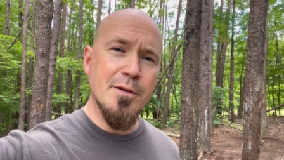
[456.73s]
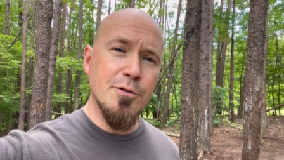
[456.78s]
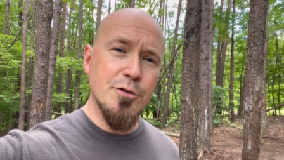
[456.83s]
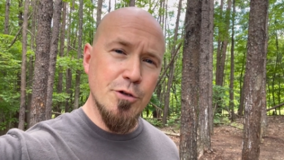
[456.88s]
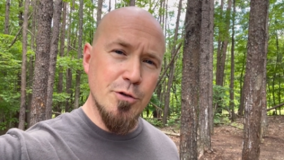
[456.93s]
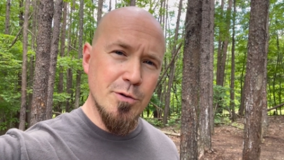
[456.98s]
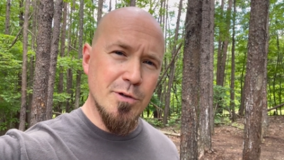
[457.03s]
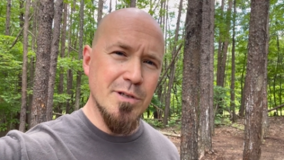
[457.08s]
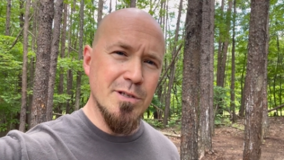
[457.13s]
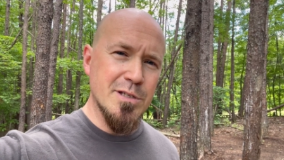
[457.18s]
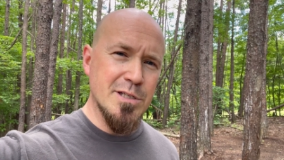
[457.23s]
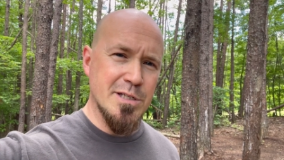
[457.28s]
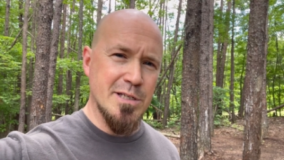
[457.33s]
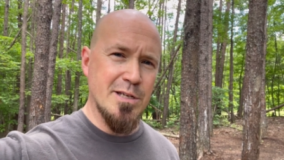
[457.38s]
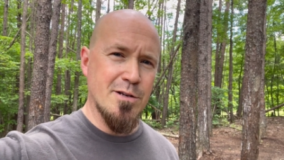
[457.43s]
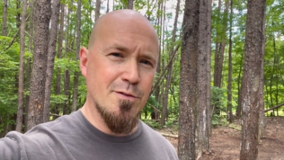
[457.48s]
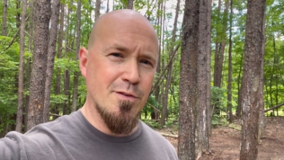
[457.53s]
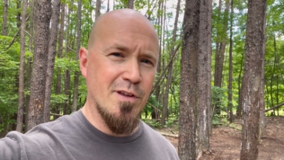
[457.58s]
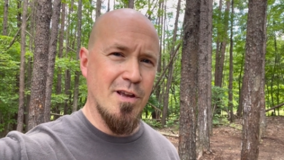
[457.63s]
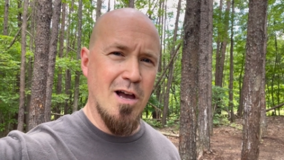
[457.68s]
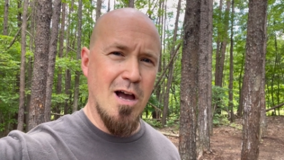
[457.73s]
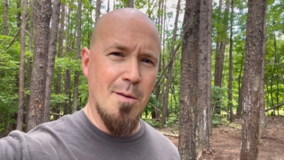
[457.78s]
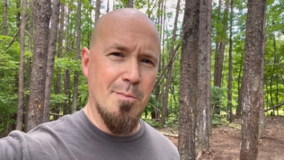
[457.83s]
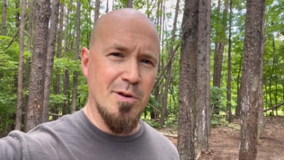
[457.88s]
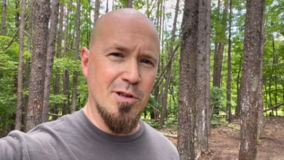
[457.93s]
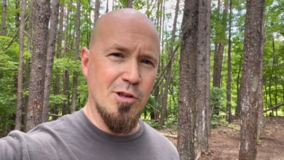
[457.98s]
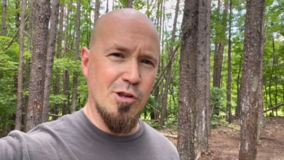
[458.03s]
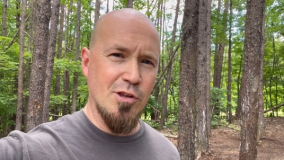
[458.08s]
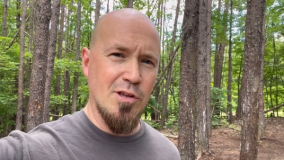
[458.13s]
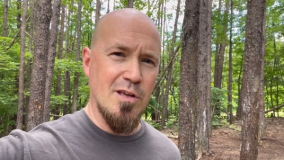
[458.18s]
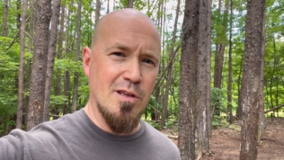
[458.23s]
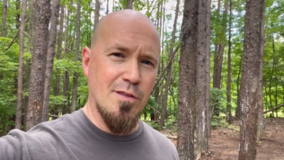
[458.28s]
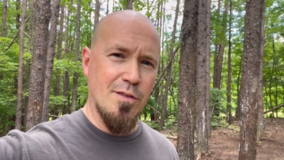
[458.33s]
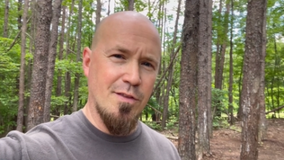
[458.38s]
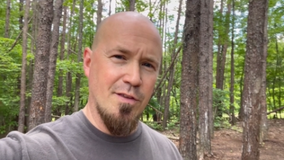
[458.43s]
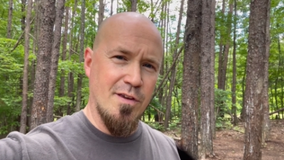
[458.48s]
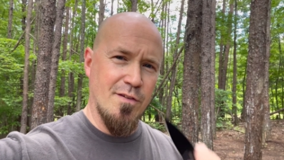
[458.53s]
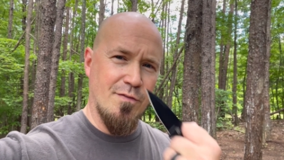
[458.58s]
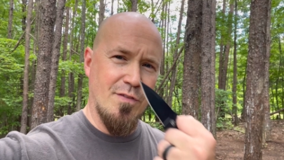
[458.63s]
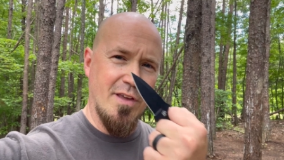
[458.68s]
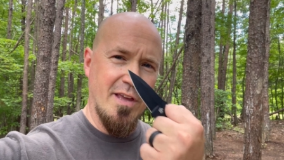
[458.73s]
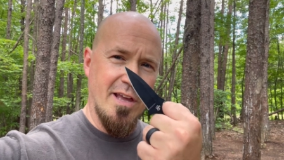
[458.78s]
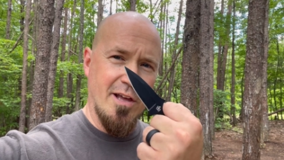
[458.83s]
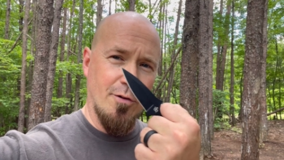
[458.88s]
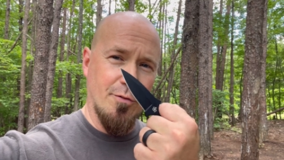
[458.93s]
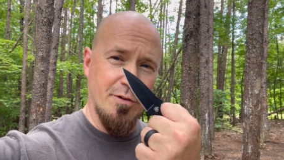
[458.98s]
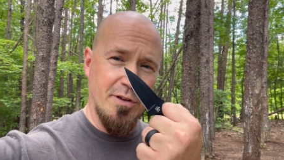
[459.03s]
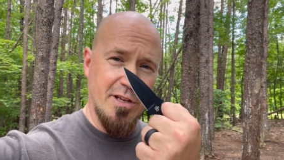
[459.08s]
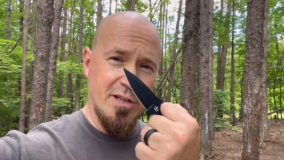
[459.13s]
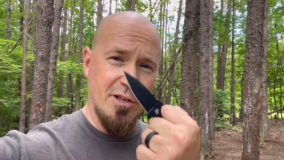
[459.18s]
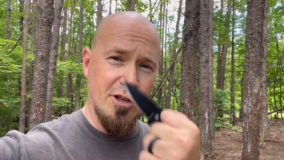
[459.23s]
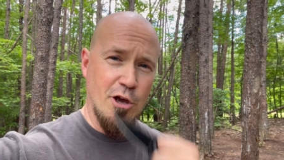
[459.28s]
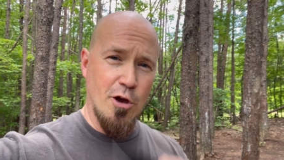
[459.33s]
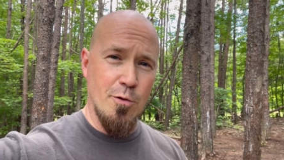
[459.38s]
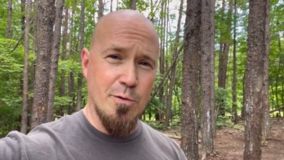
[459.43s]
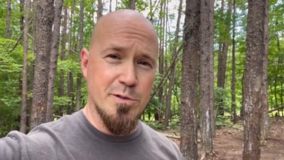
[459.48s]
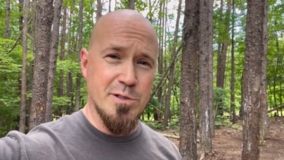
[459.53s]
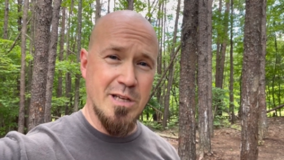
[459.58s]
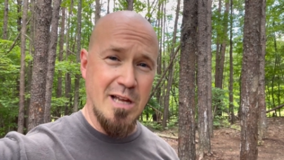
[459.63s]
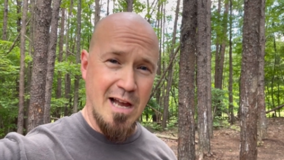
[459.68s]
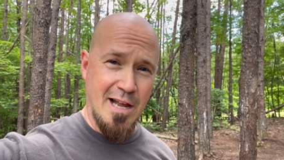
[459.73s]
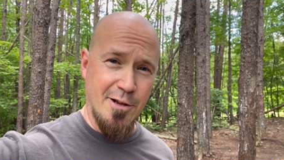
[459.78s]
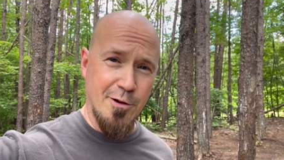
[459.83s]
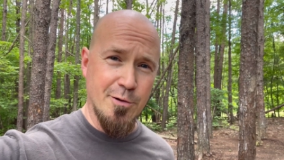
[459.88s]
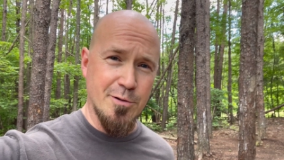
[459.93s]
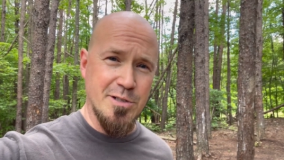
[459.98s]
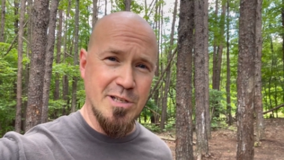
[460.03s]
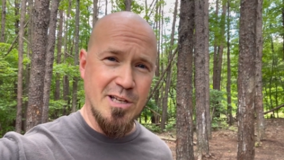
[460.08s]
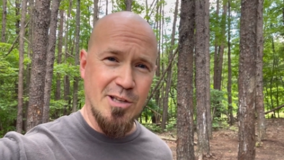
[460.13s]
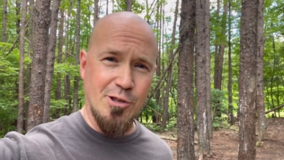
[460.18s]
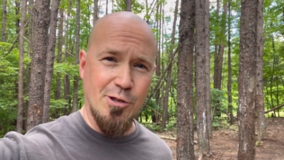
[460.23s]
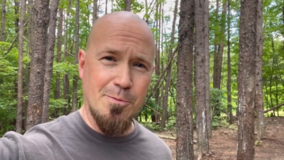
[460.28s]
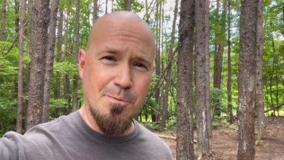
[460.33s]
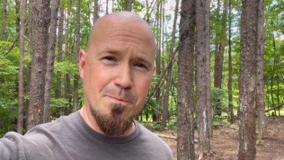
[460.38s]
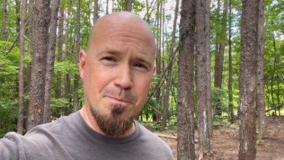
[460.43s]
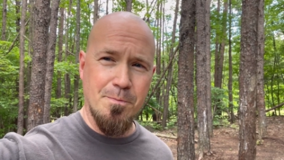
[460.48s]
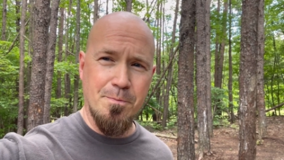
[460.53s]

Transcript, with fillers: do consider the Omni Sheath if the El Nino has got your attention.